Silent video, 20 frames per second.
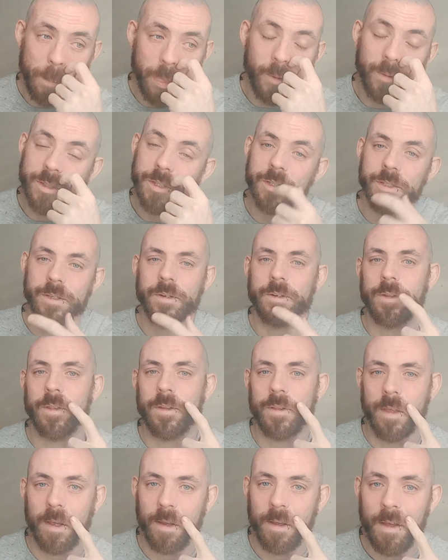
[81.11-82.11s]
Which is another
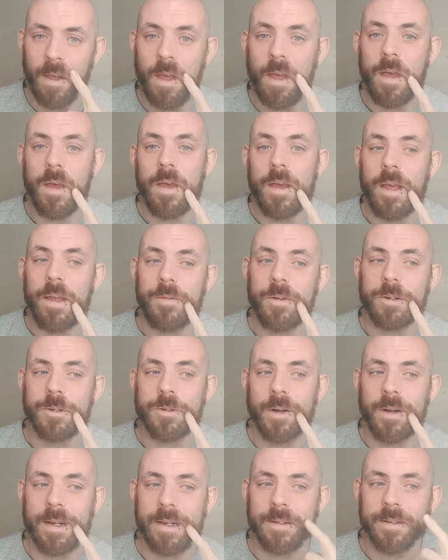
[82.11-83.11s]
thing. If you're
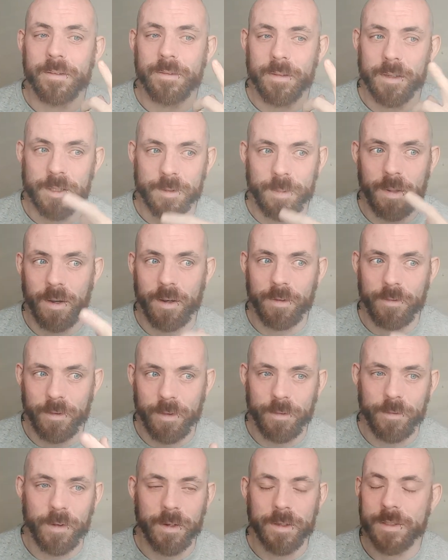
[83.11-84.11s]
trying a spirit for
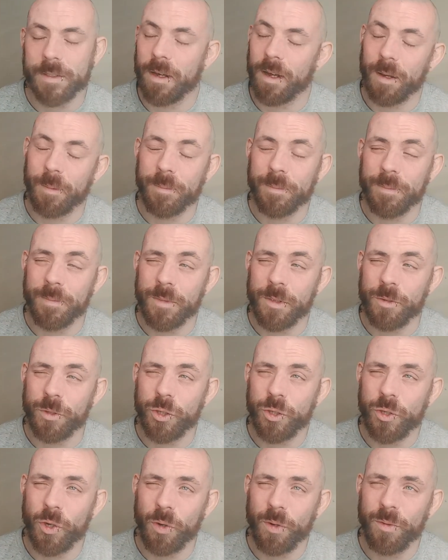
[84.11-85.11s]
the first time, you
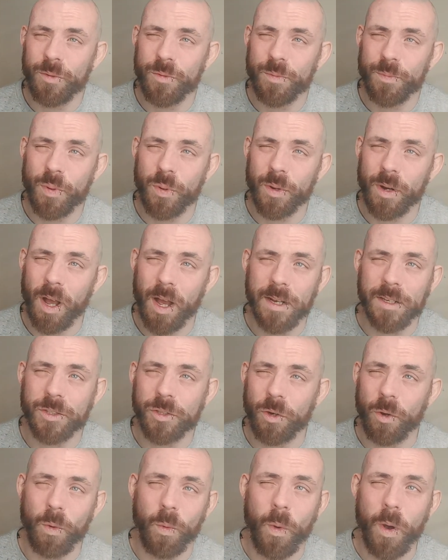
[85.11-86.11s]
shouldn't put ice
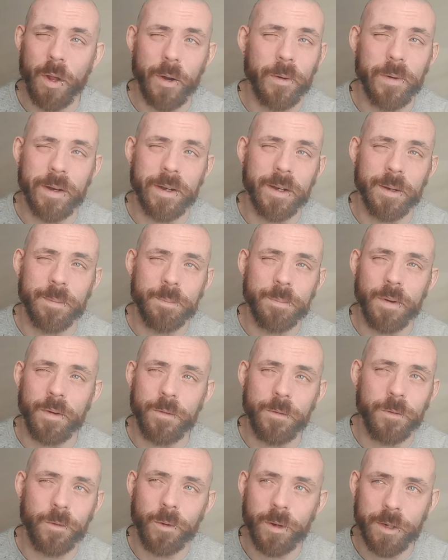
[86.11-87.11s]
or water in it
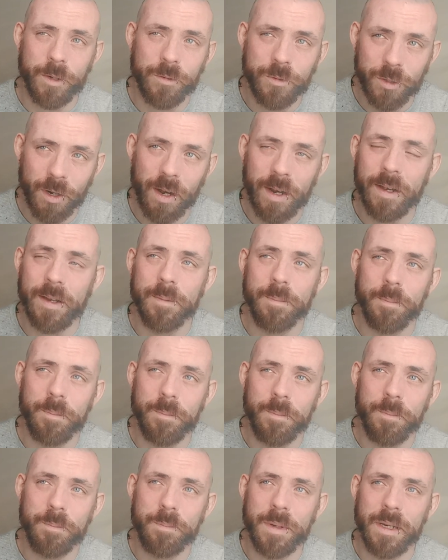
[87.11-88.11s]
before you try it,
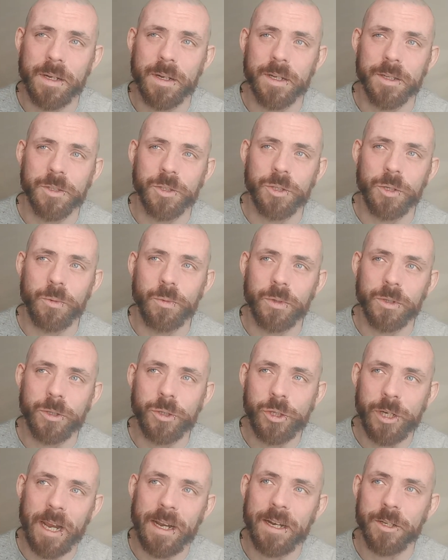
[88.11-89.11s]
because you will
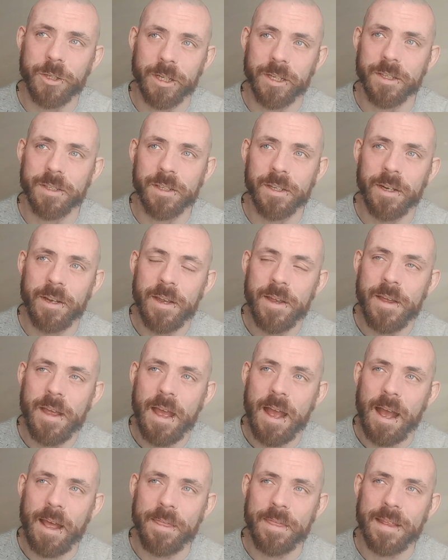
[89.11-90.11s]
change it,
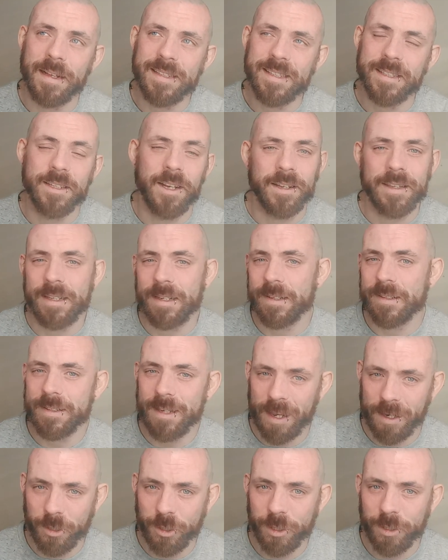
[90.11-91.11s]
and that's not the
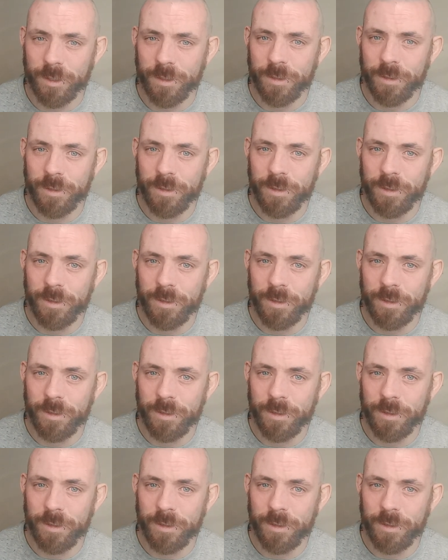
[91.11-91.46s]
intention.